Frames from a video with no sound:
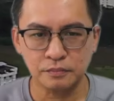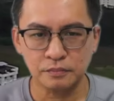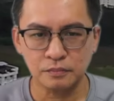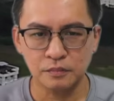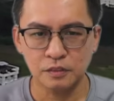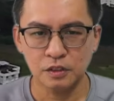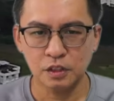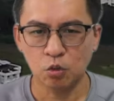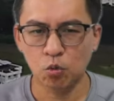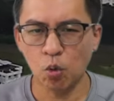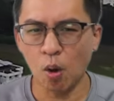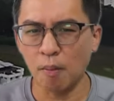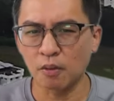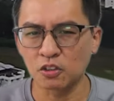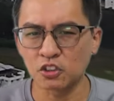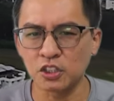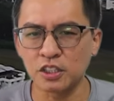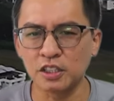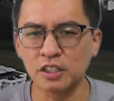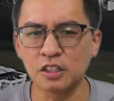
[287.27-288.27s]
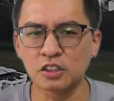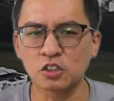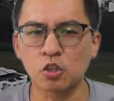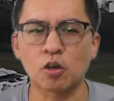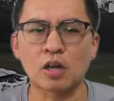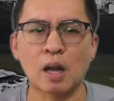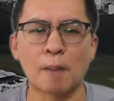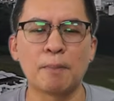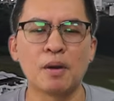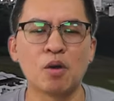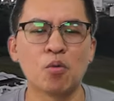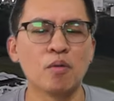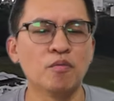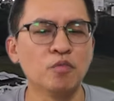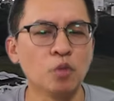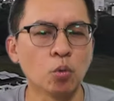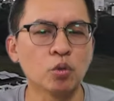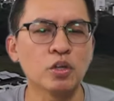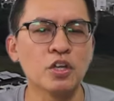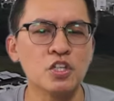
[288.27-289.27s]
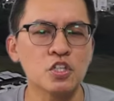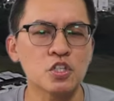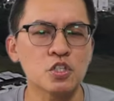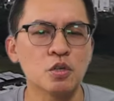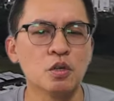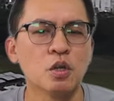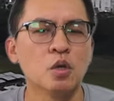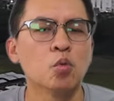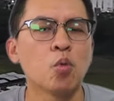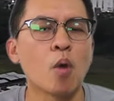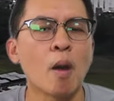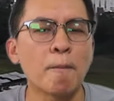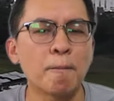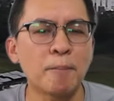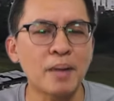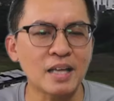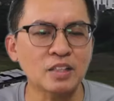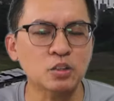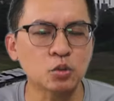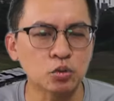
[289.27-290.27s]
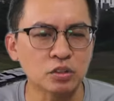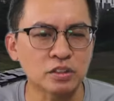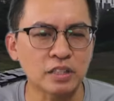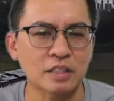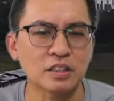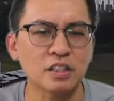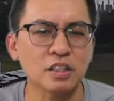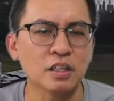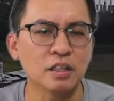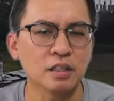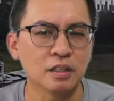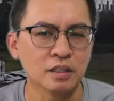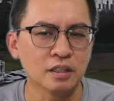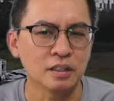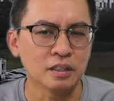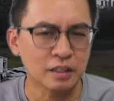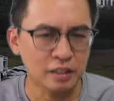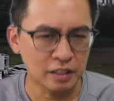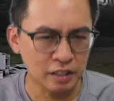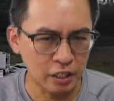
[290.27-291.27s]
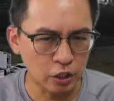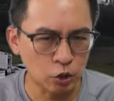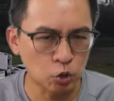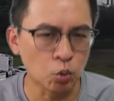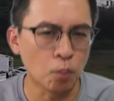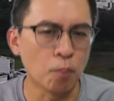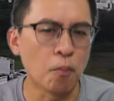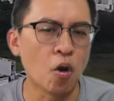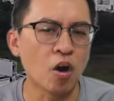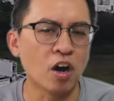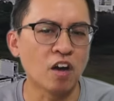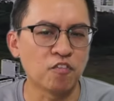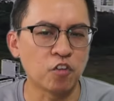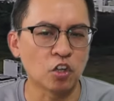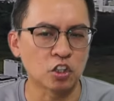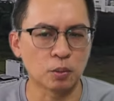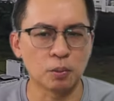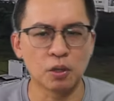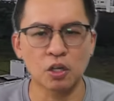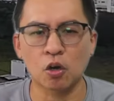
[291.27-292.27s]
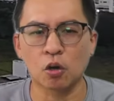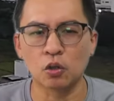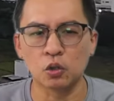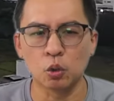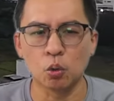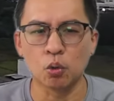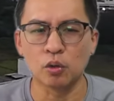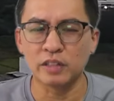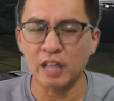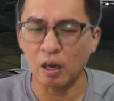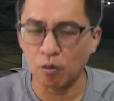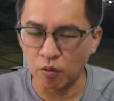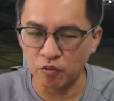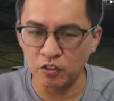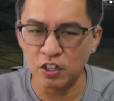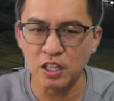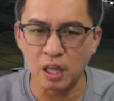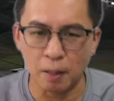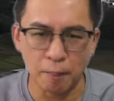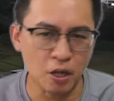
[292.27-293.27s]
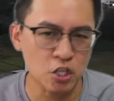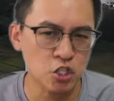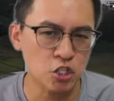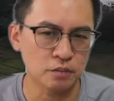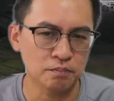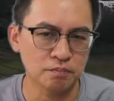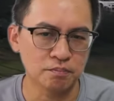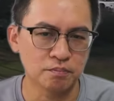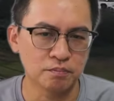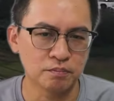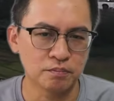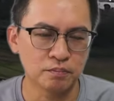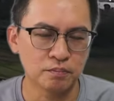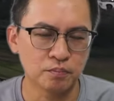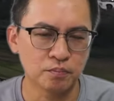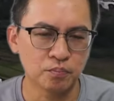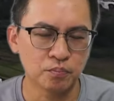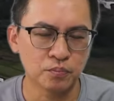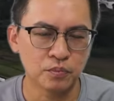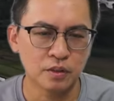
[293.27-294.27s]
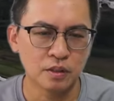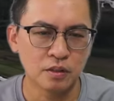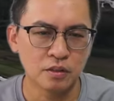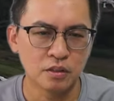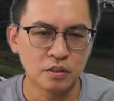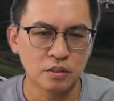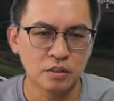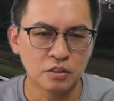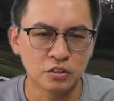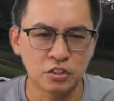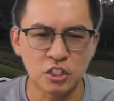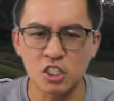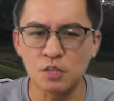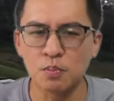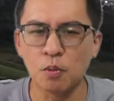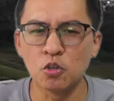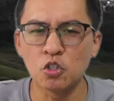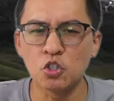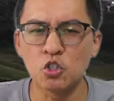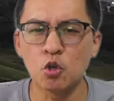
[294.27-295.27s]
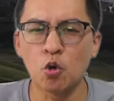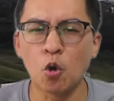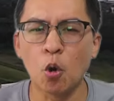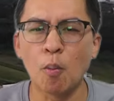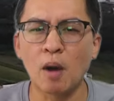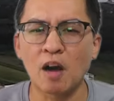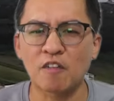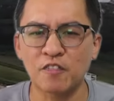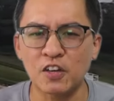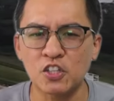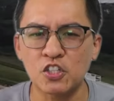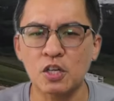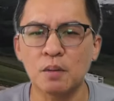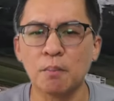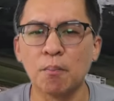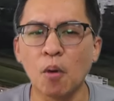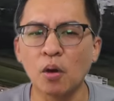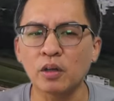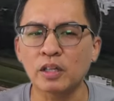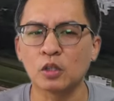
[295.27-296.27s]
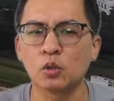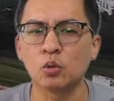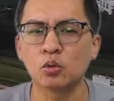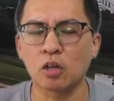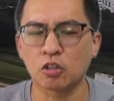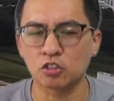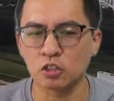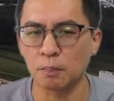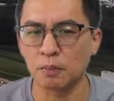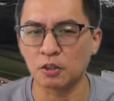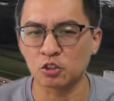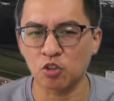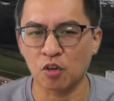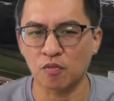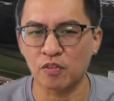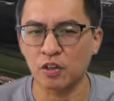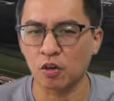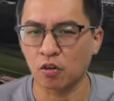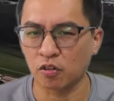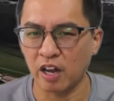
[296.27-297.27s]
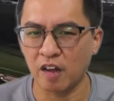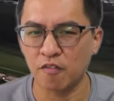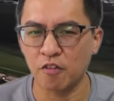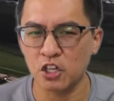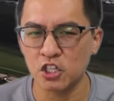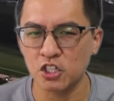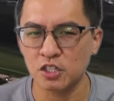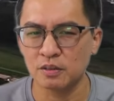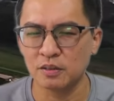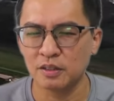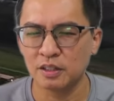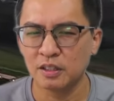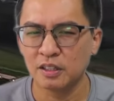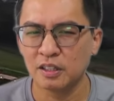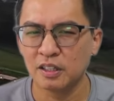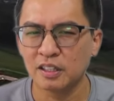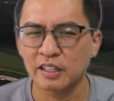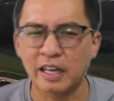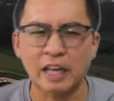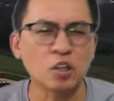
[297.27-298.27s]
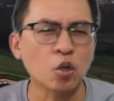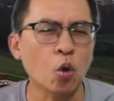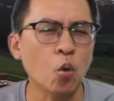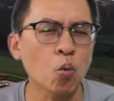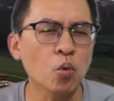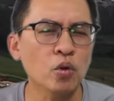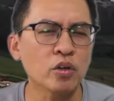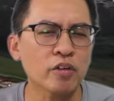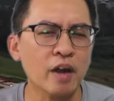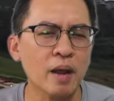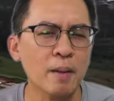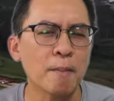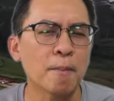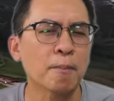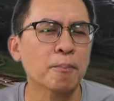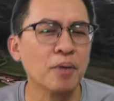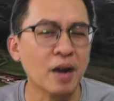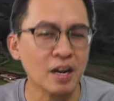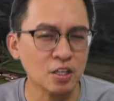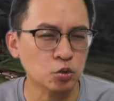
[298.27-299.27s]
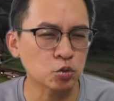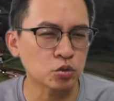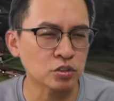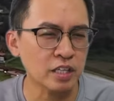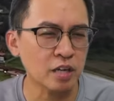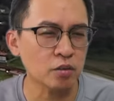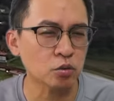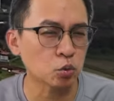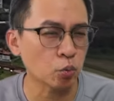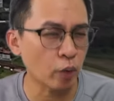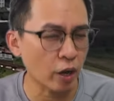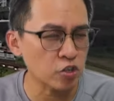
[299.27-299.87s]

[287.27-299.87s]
What about singles or couples with no kids who have plans to settle into more affordable condo that are within their budget? Since most new homes are fetching more than 2,000 per square feet on average, can Norwood Grand price to sell to attract